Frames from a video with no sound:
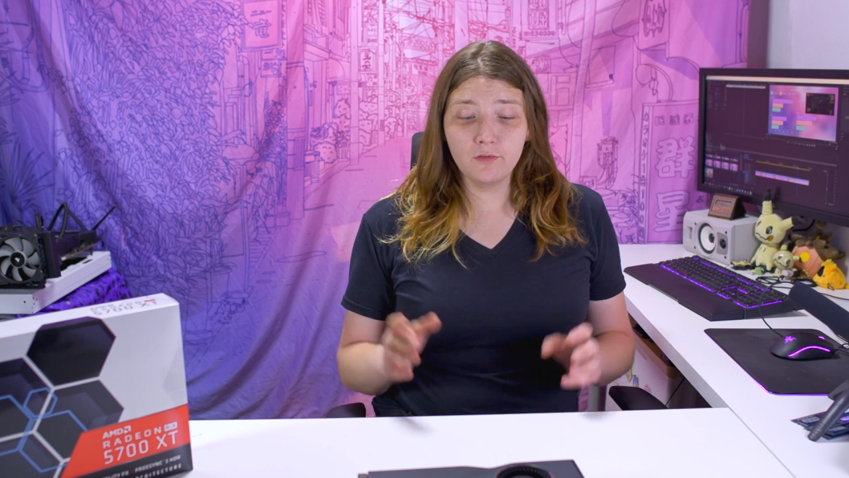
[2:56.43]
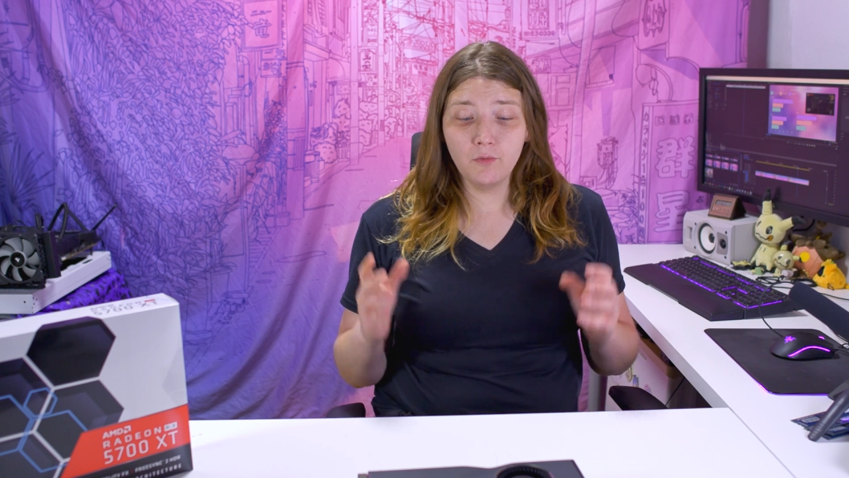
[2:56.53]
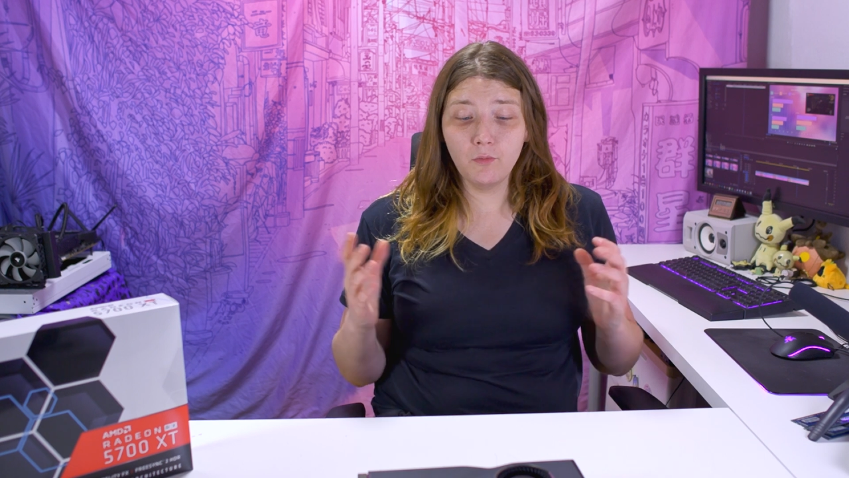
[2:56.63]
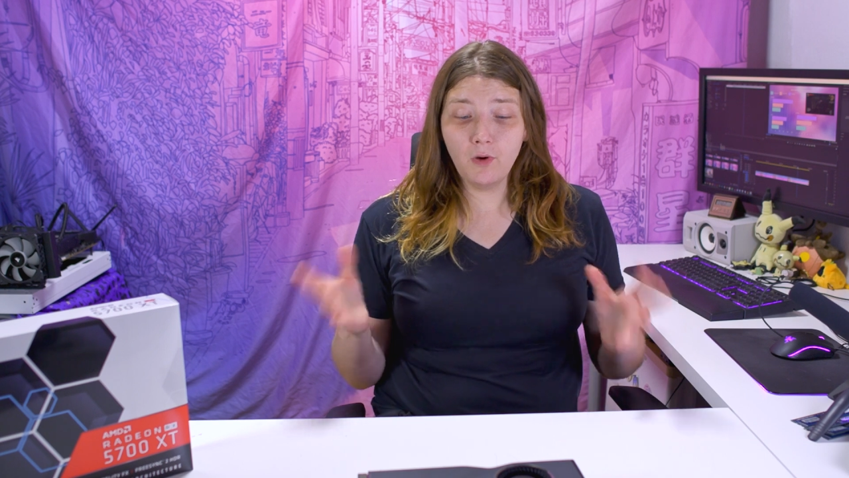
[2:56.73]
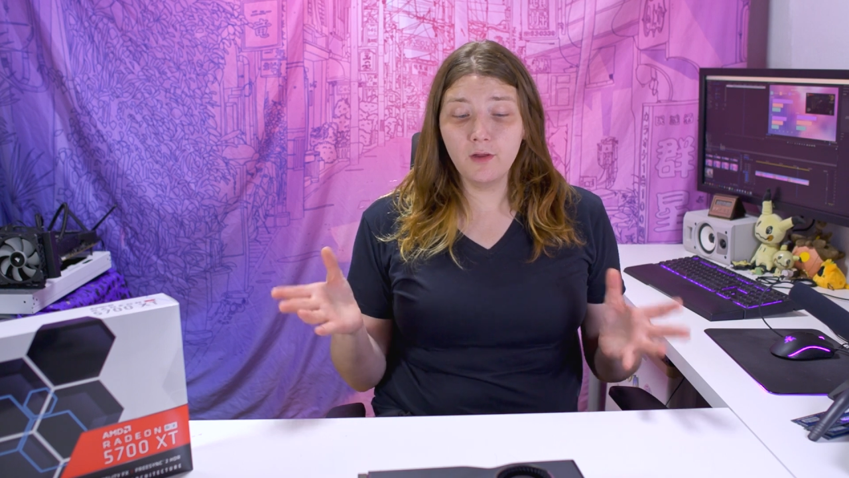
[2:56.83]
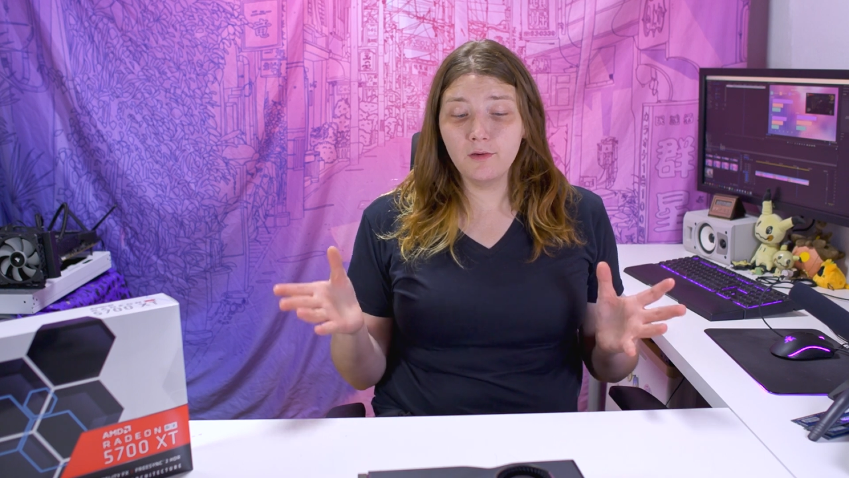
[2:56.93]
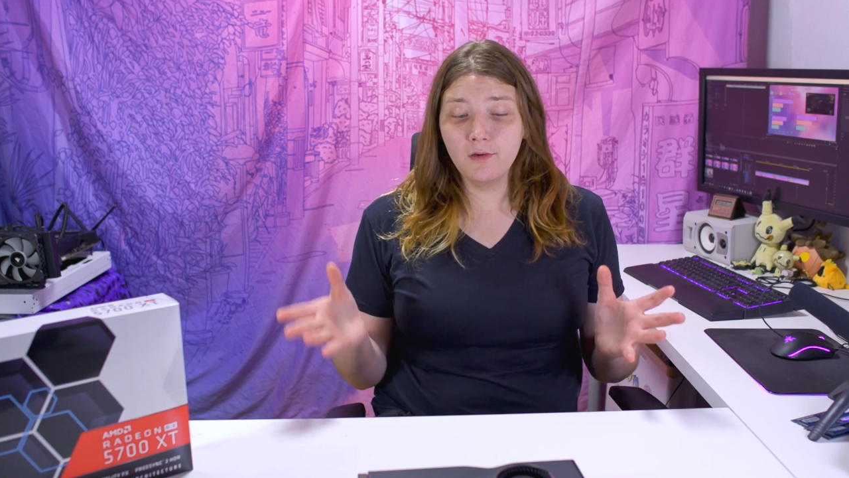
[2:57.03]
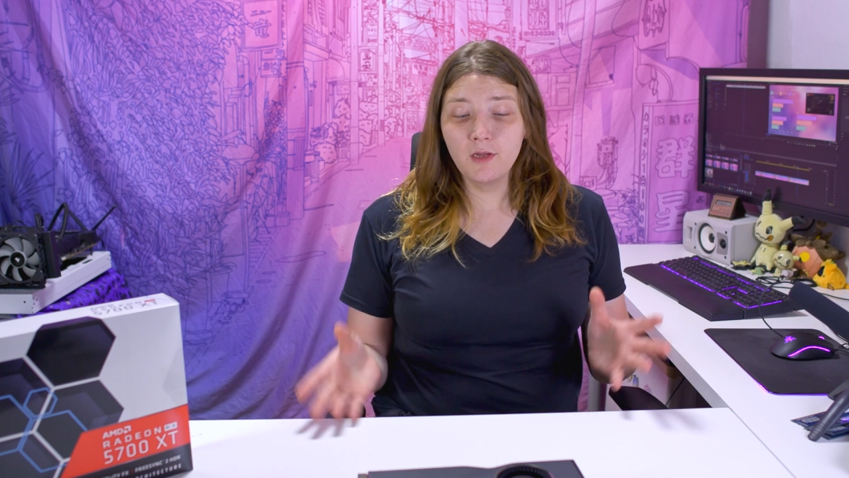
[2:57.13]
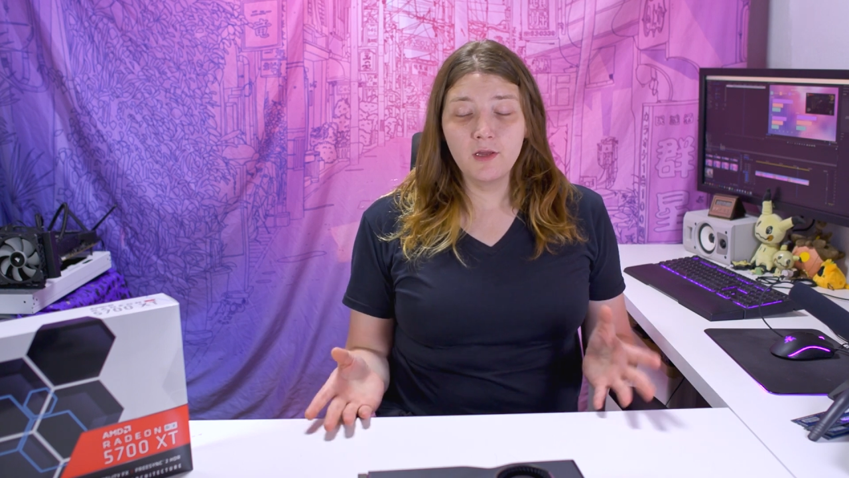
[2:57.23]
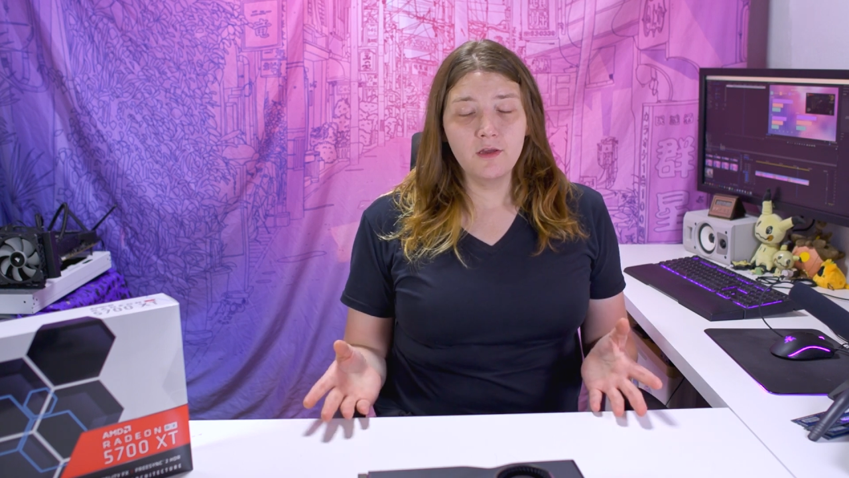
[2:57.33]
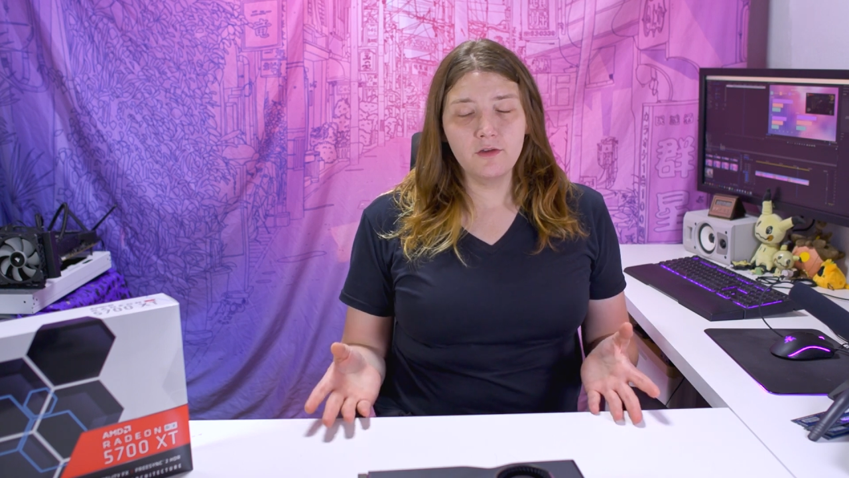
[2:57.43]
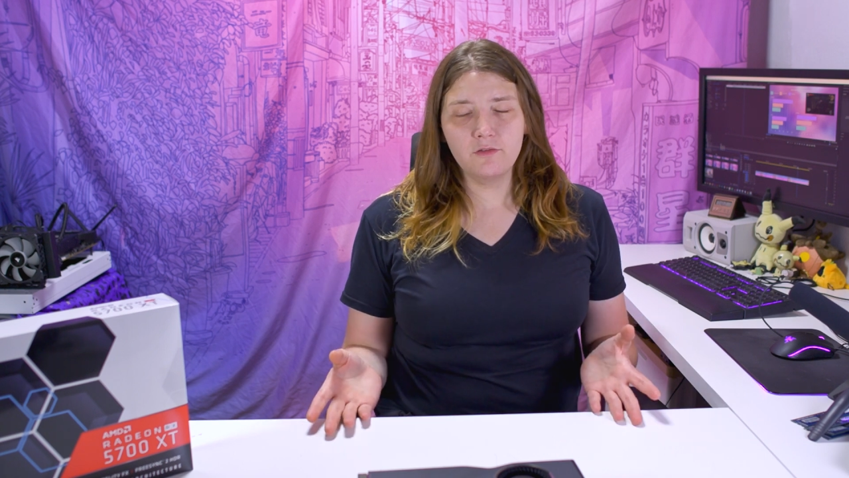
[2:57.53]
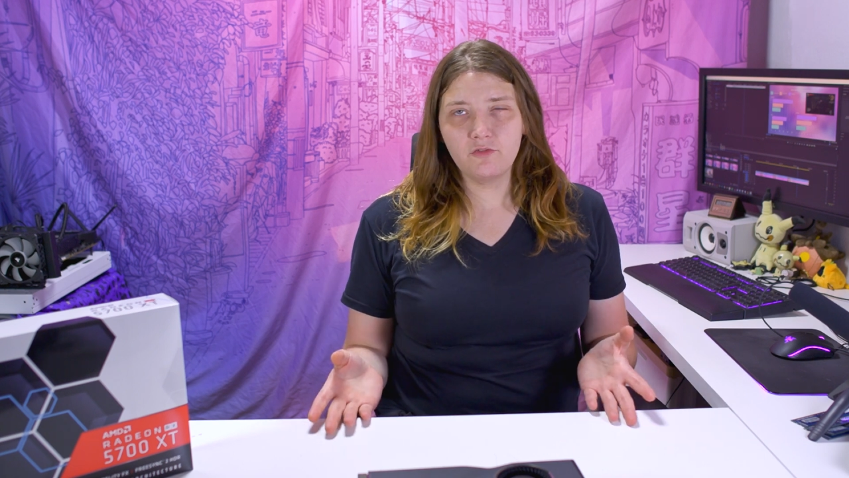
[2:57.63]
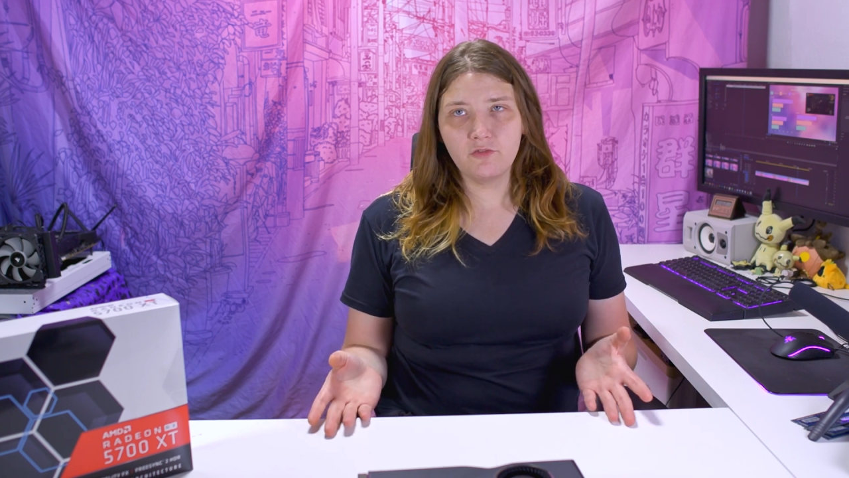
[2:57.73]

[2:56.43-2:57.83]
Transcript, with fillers: One is